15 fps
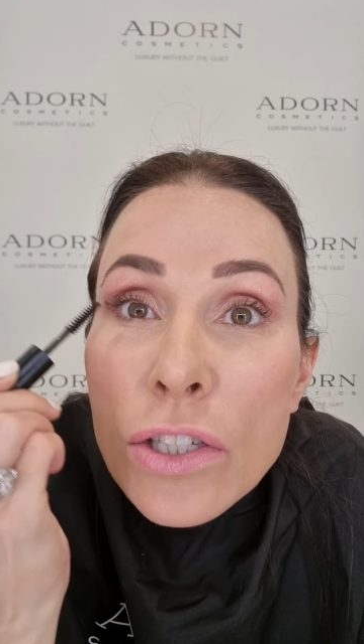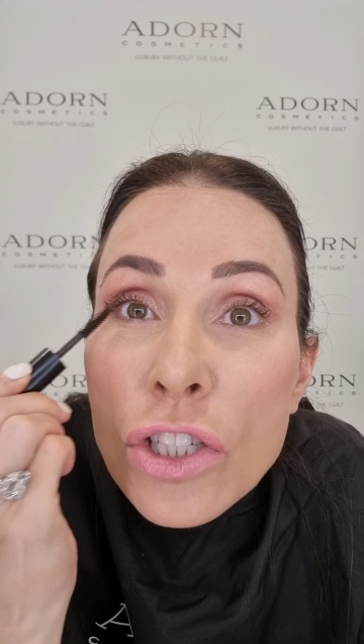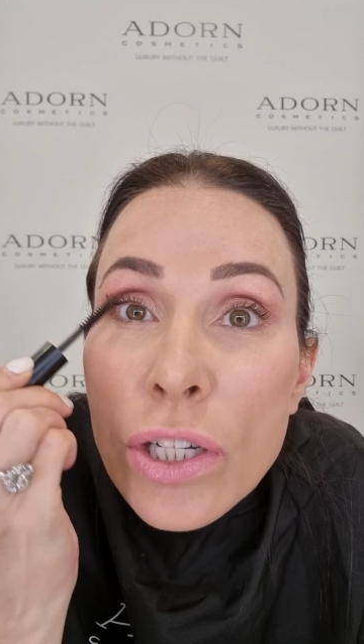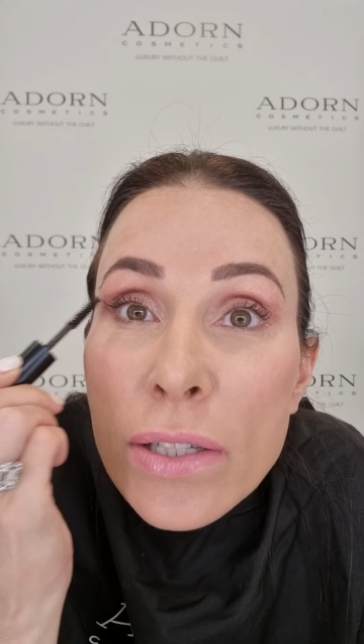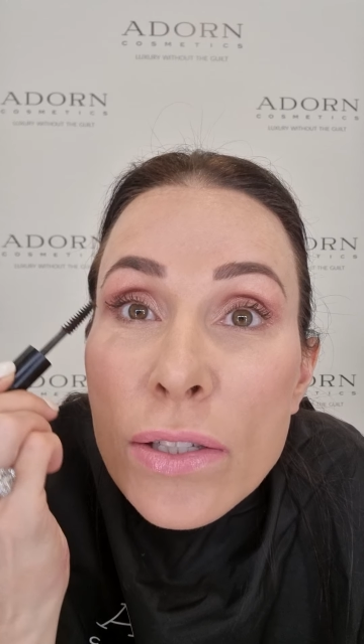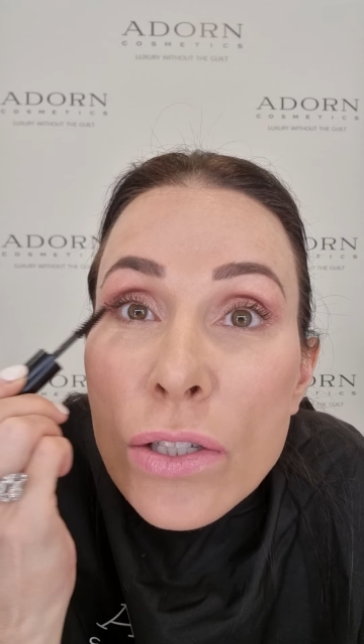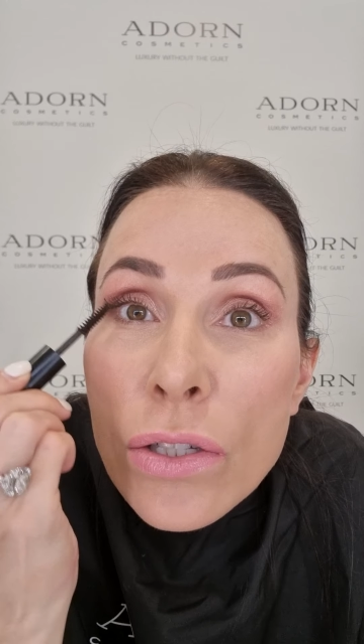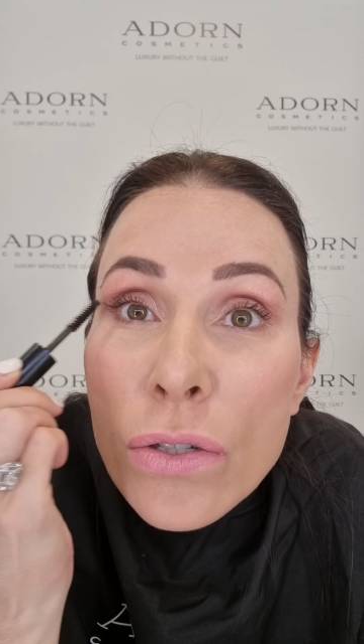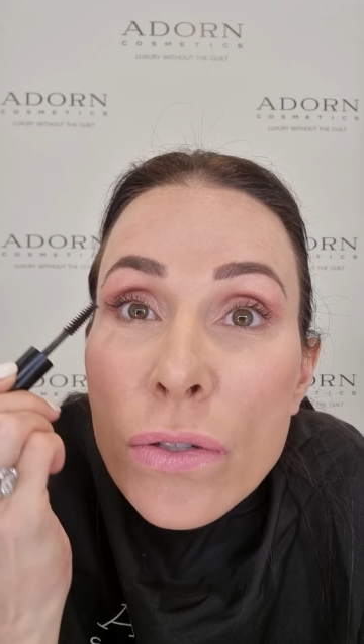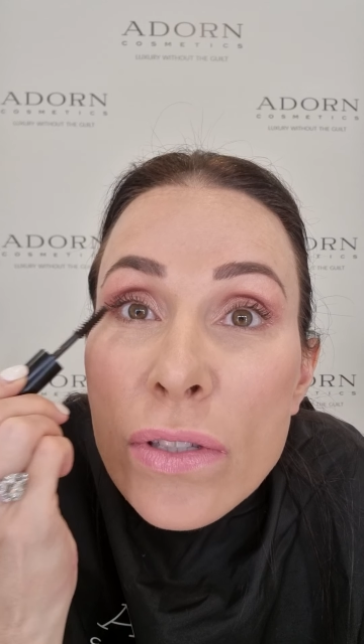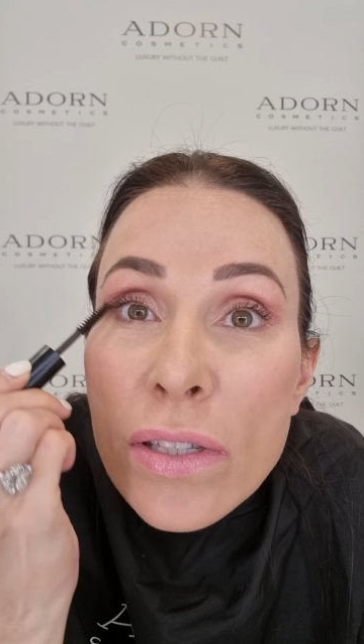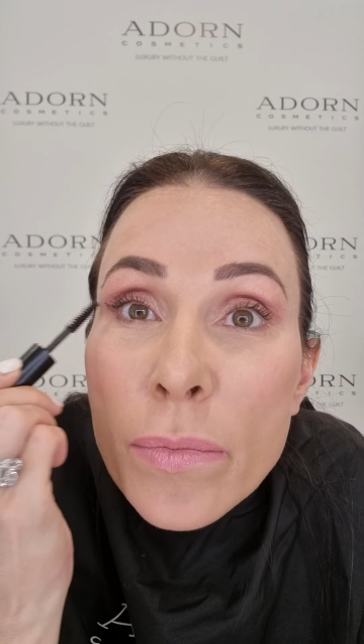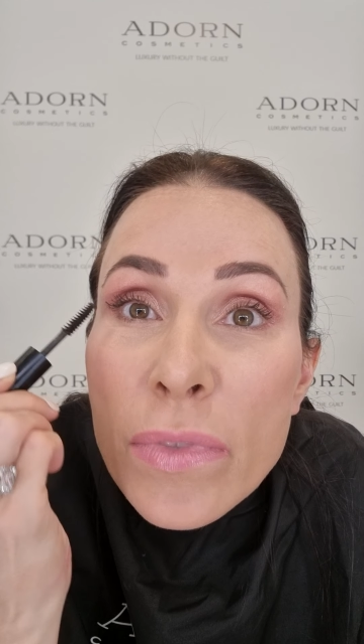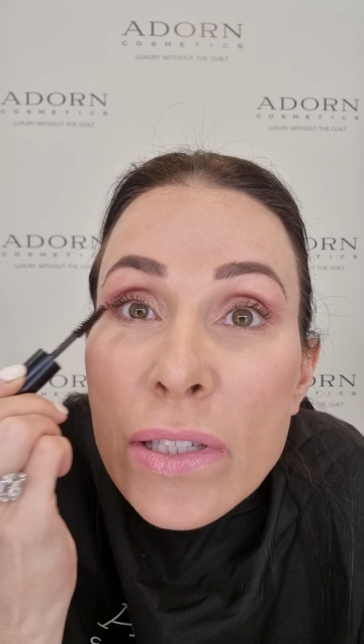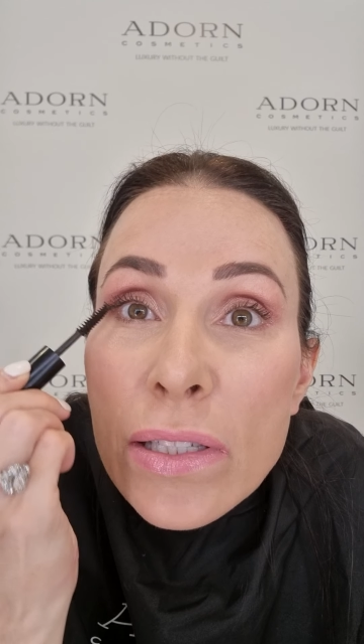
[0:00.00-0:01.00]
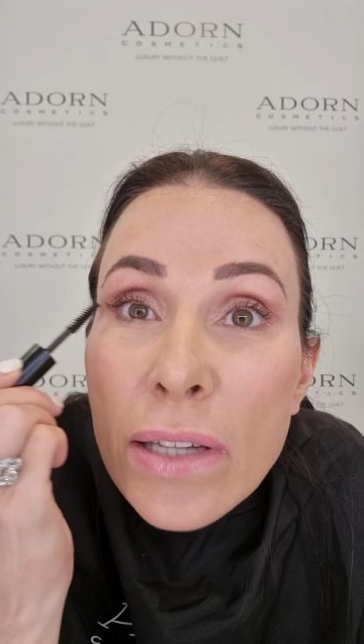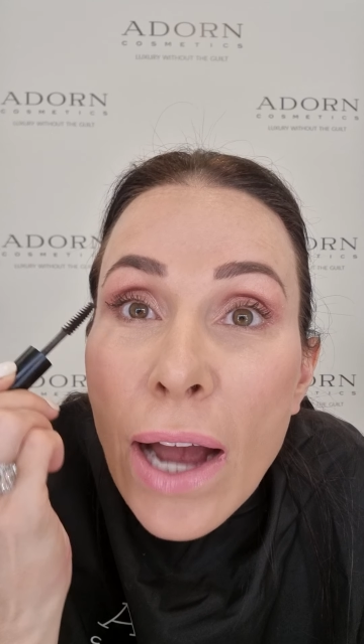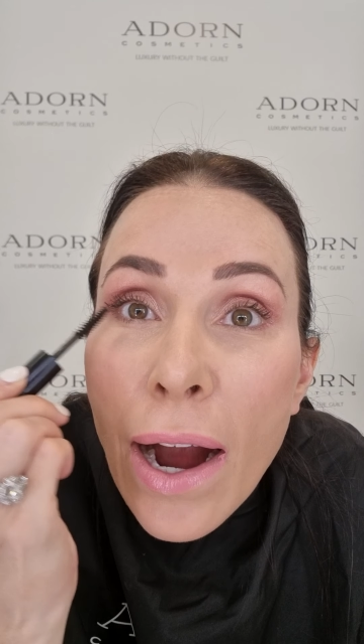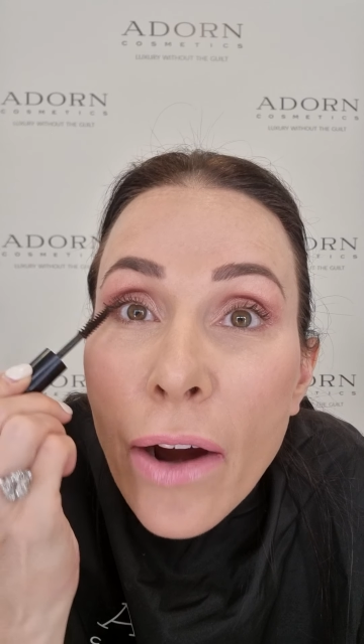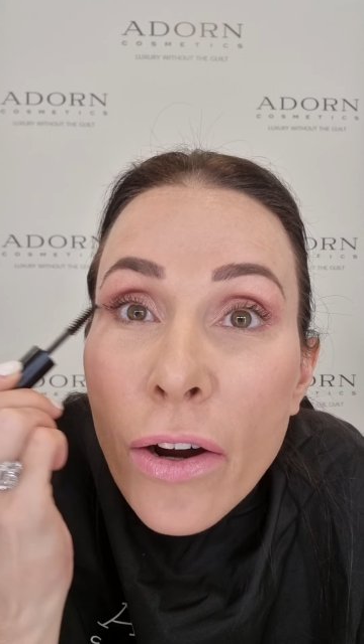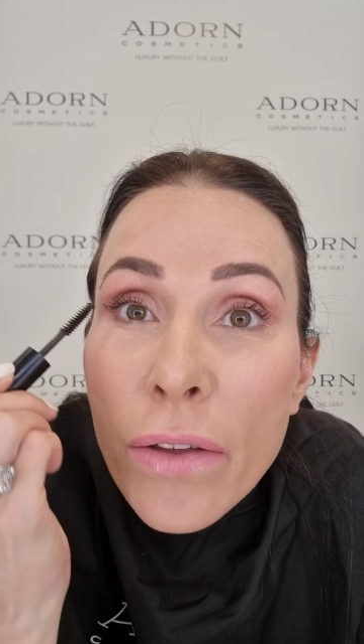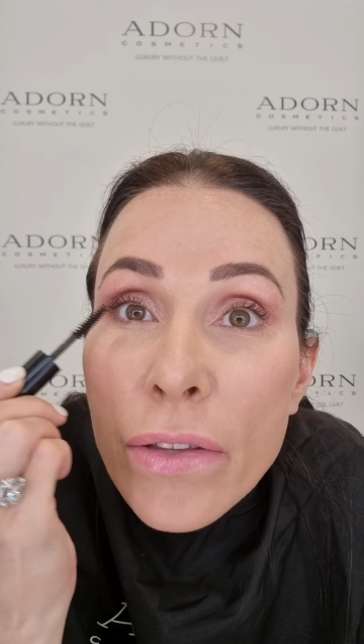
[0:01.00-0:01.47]
just use the
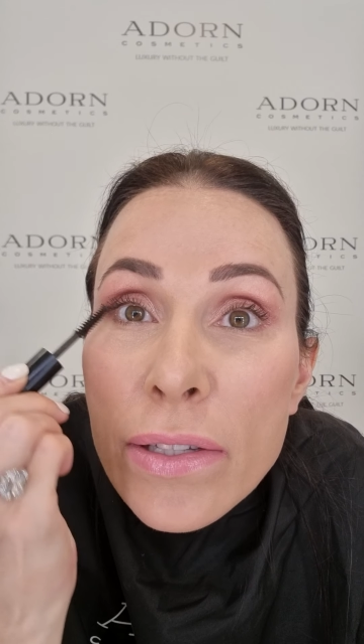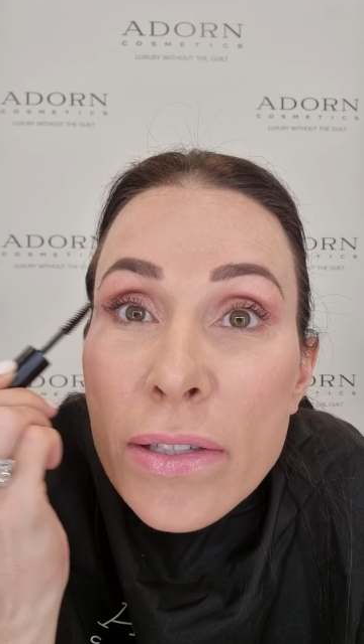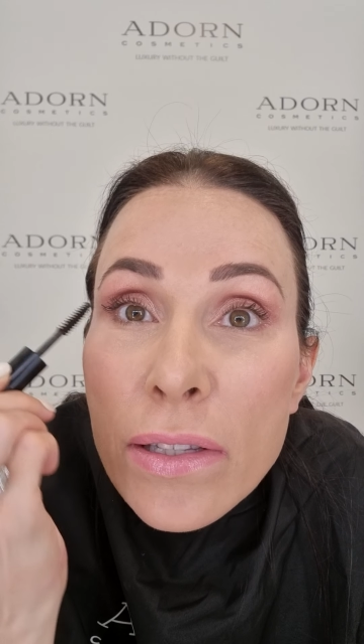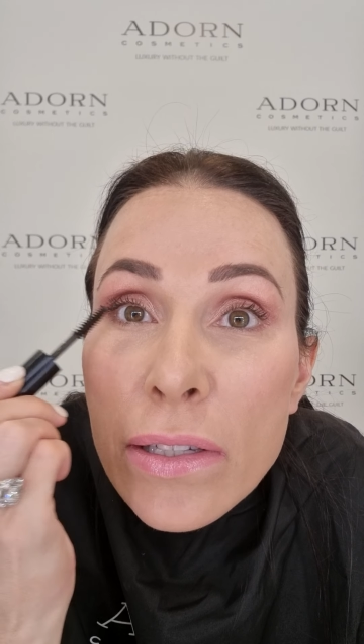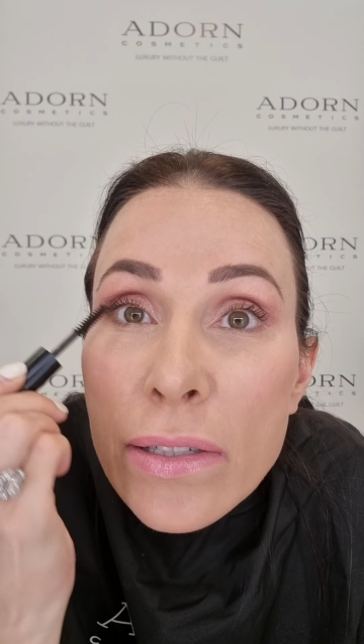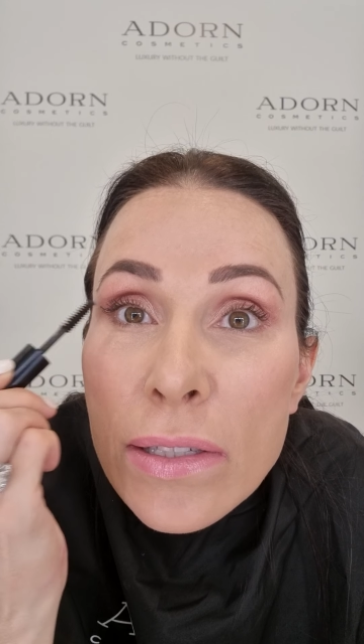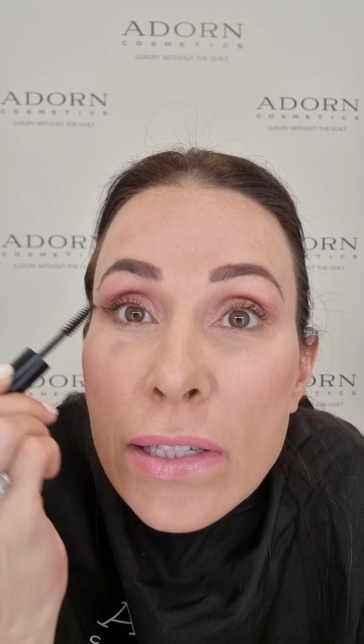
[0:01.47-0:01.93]
mascara that's at the